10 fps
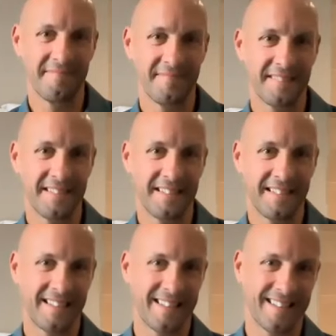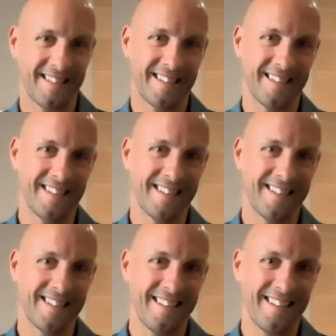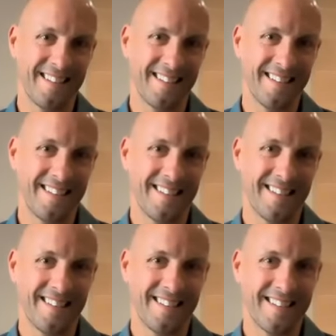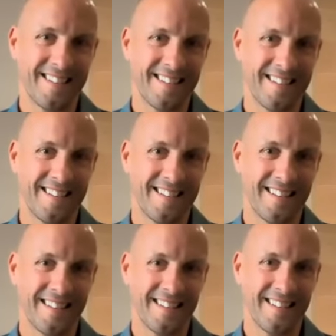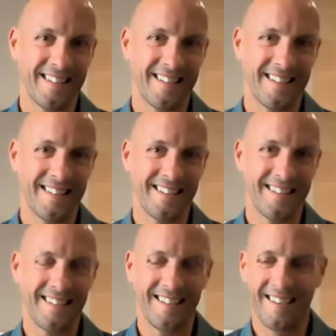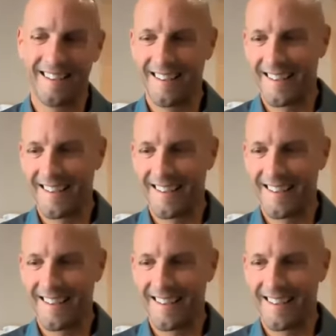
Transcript: (not speaking)